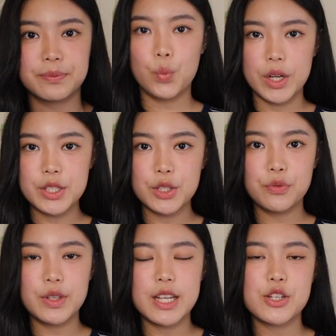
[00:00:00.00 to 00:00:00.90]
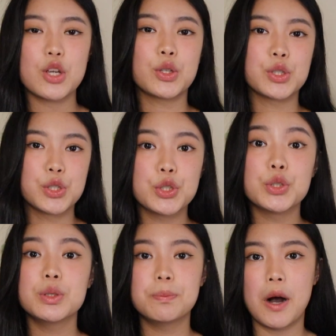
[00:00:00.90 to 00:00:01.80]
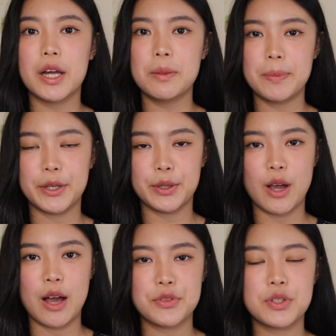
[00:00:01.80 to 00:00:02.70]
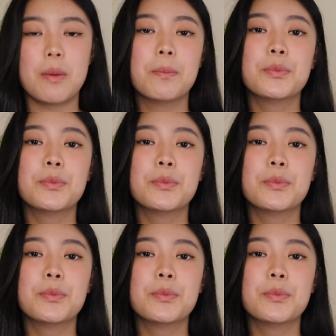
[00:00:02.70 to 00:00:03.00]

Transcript: Once you finish your 2 body paragraphs,